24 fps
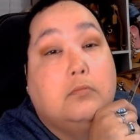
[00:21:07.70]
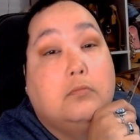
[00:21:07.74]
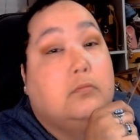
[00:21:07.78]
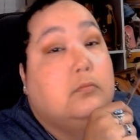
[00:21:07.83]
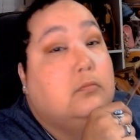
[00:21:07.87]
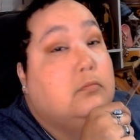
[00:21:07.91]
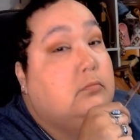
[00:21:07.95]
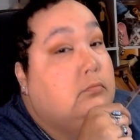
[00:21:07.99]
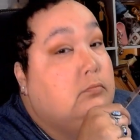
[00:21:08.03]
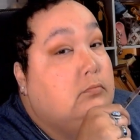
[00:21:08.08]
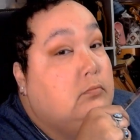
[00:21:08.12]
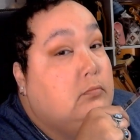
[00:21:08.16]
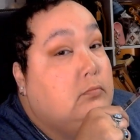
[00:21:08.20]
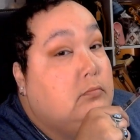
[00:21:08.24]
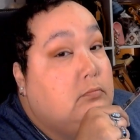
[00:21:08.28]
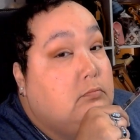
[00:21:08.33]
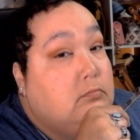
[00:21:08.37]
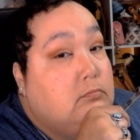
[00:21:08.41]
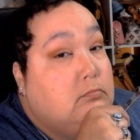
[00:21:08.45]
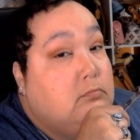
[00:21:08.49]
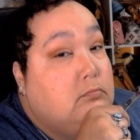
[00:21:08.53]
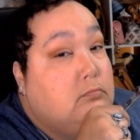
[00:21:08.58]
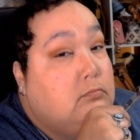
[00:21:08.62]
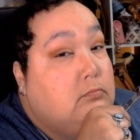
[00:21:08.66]

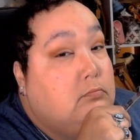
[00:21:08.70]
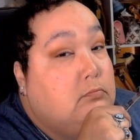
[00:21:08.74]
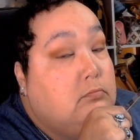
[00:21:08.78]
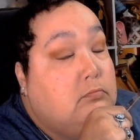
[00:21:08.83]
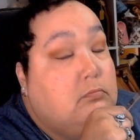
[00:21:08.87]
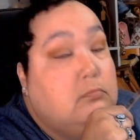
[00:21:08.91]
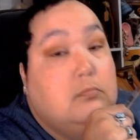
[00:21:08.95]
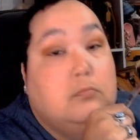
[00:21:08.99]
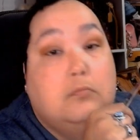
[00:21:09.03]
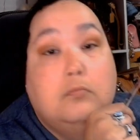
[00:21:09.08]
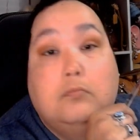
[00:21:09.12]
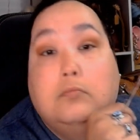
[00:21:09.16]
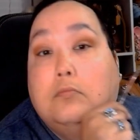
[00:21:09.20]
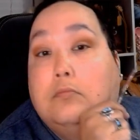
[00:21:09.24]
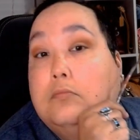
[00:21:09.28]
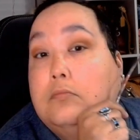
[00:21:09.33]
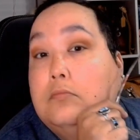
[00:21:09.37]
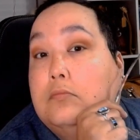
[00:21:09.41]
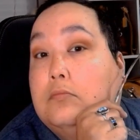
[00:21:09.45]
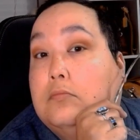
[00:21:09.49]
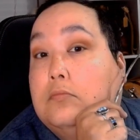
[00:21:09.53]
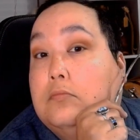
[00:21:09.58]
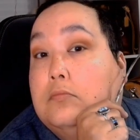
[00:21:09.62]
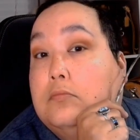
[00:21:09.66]

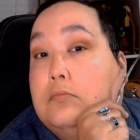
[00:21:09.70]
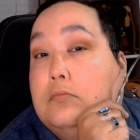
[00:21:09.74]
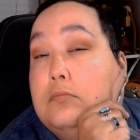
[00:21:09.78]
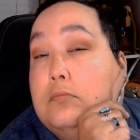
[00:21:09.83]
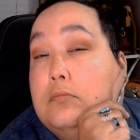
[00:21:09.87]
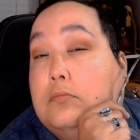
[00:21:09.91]
[no speech]